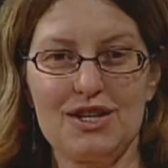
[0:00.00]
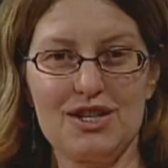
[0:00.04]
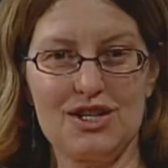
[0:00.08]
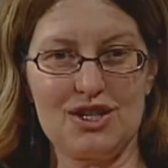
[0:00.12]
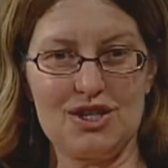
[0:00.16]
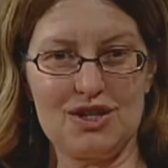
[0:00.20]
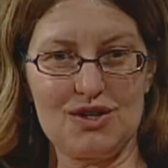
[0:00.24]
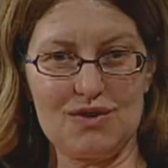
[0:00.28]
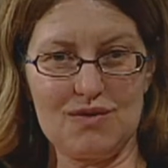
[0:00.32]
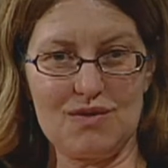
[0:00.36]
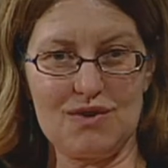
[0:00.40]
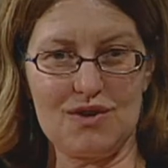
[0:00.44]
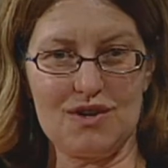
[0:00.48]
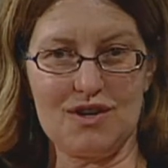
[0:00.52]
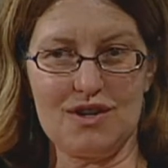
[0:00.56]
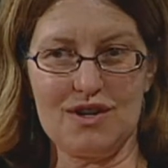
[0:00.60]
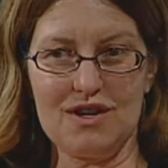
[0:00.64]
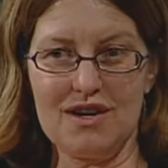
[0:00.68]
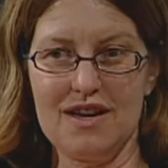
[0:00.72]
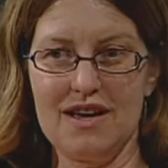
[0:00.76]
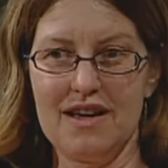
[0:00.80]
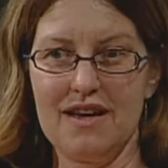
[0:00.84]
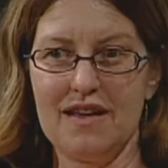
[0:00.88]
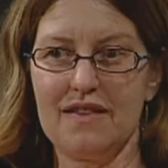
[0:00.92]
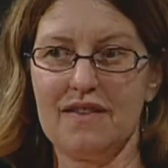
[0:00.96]
sure
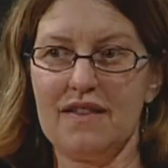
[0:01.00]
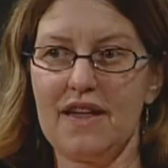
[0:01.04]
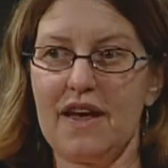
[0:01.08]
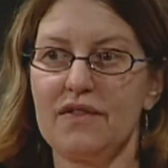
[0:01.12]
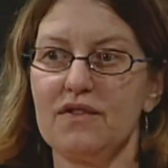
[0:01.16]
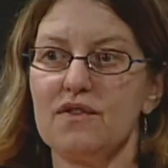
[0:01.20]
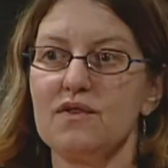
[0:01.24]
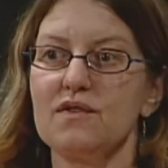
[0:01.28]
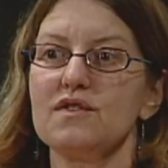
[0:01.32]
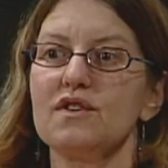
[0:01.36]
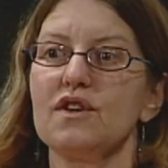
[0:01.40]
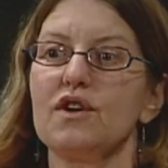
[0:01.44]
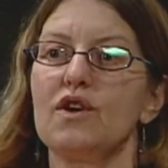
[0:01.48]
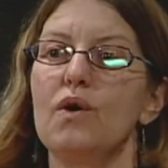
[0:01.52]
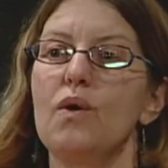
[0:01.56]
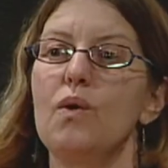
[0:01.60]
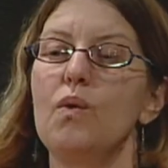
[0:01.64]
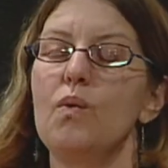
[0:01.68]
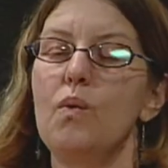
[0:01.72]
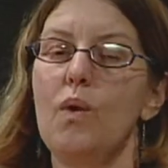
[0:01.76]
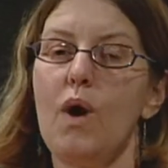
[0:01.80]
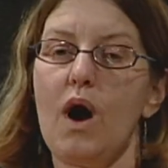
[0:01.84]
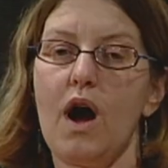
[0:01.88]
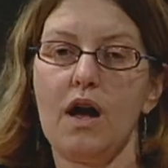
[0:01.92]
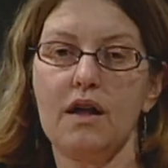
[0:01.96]
that there's a
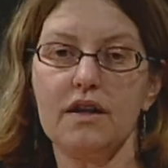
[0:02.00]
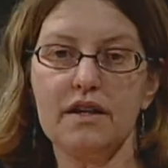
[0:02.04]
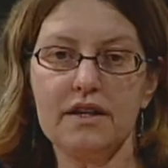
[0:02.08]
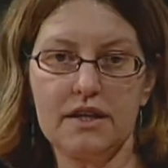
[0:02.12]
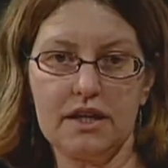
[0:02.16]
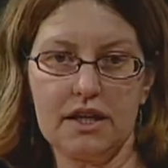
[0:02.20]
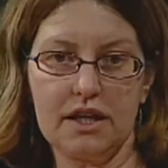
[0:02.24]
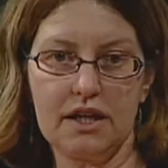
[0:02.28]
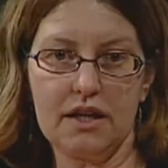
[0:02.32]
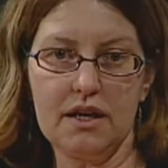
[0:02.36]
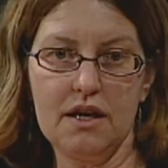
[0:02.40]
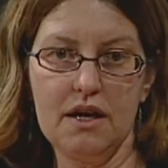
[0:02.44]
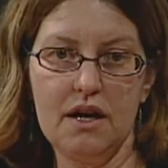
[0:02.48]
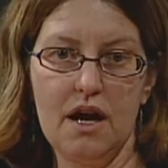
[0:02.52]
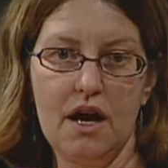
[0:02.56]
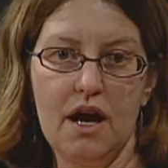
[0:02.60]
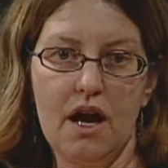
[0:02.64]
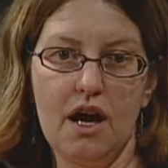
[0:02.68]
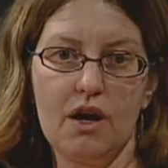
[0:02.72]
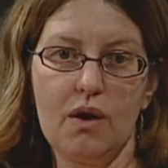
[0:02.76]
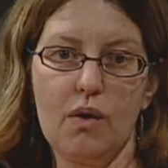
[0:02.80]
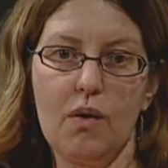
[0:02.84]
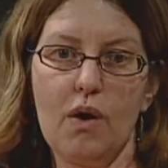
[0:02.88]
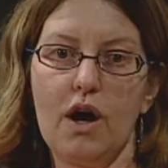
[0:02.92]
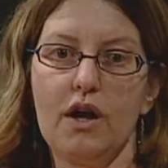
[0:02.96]
quality
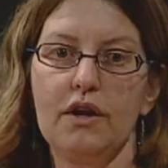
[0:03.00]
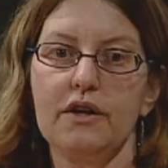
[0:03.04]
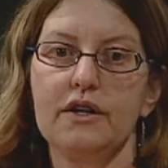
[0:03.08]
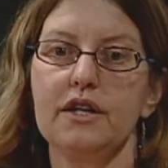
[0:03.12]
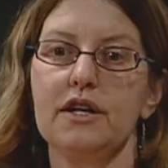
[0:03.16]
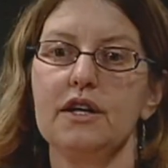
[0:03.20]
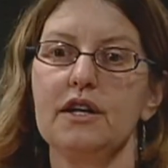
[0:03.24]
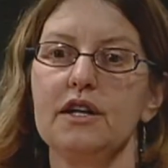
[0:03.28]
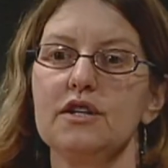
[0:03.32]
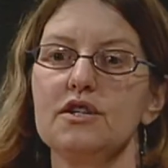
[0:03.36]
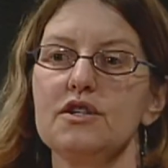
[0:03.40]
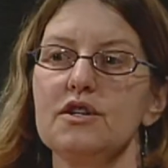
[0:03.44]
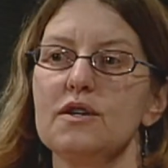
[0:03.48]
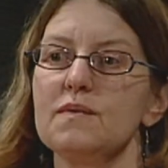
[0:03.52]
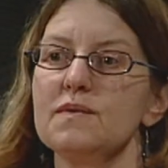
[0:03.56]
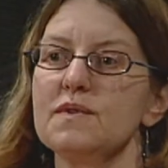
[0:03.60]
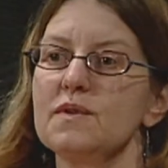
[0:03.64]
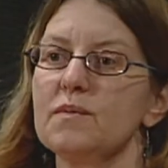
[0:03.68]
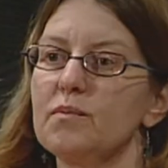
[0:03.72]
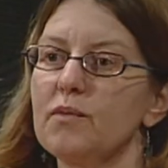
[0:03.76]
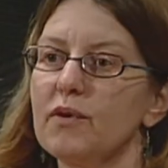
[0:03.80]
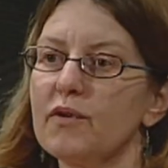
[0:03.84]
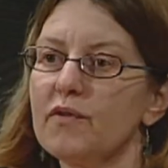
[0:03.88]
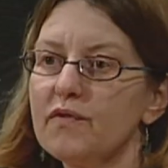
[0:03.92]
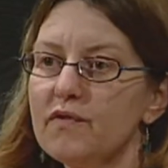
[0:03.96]
in terms
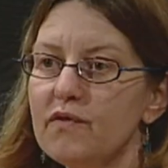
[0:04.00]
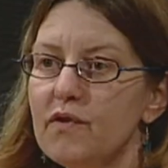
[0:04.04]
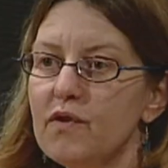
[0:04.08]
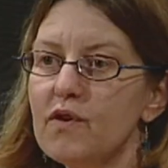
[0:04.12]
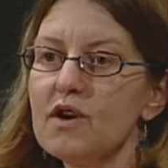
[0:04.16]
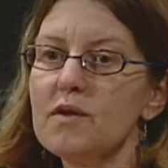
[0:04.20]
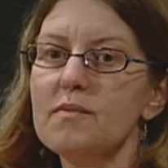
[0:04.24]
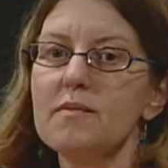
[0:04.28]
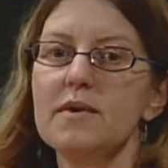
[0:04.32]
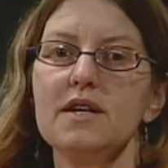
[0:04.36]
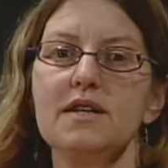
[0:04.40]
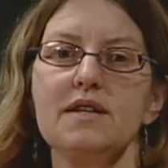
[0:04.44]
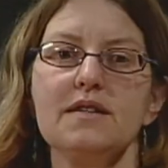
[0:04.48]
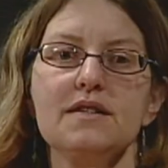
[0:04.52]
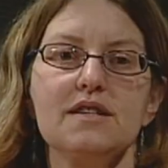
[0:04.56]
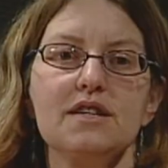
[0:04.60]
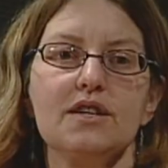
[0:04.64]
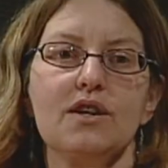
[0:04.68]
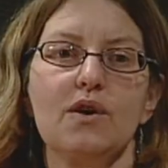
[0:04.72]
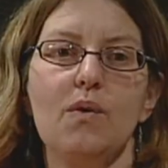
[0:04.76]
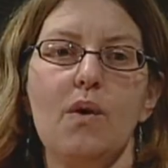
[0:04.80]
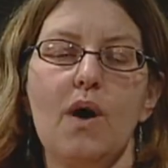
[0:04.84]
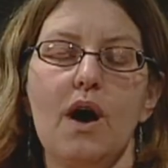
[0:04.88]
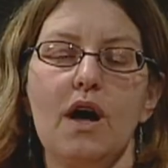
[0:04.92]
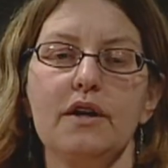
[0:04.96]
of performance and
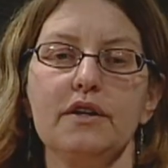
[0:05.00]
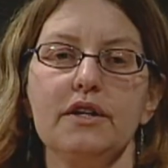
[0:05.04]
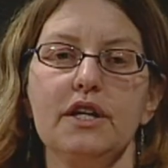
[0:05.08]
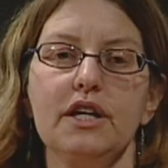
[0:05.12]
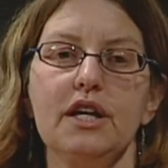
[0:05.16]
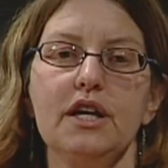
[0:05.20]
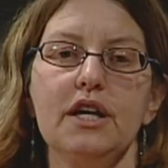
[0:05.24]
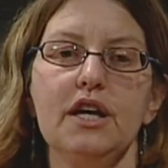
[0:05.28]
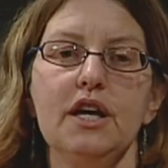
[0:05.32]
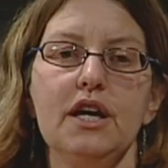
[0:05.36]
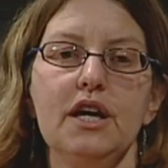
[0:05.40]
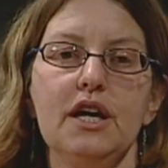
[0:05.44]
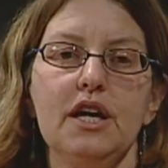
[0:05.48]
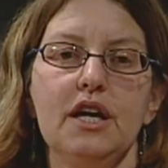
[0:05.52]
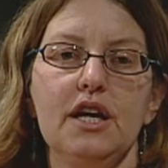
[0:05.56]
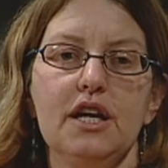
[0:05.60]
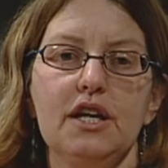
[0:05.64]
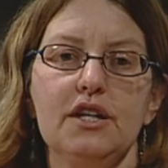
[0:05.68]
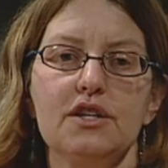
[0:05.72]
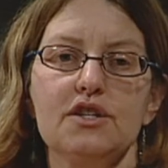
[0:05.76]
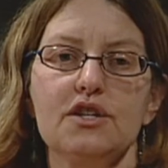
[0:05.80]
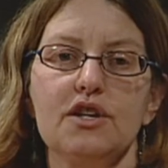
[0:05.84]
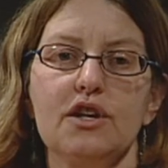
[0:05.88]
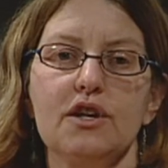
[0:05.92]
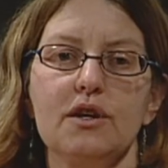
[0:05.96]
quality
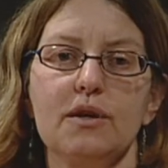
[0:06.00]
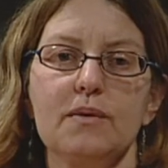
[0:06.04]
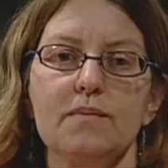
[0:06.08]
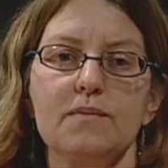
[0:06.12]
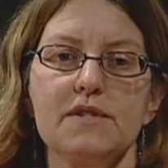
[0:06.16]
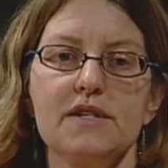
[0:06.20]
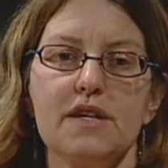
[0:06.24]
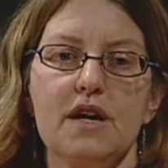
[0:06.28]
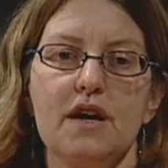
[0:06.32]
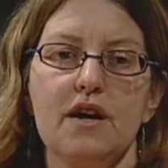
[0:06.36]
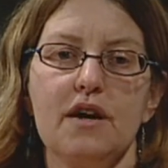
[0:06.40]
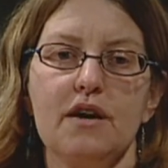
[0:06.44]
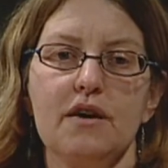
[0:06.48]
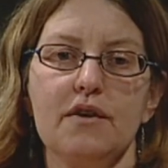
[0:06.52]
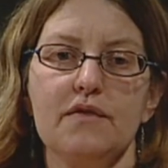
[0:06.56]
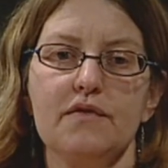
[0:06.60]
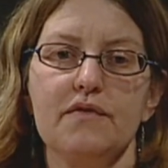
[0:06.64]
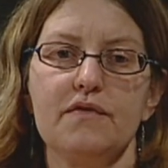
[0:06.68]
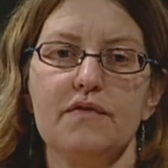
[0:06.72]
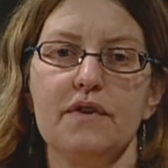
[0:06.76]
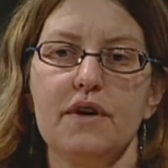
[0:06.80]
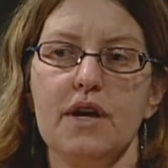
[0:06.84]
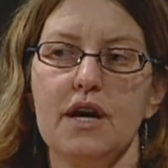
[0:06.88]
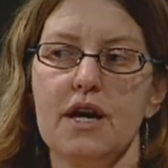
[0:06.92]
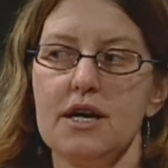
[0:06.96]
in terms
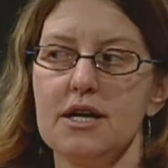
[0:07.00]
of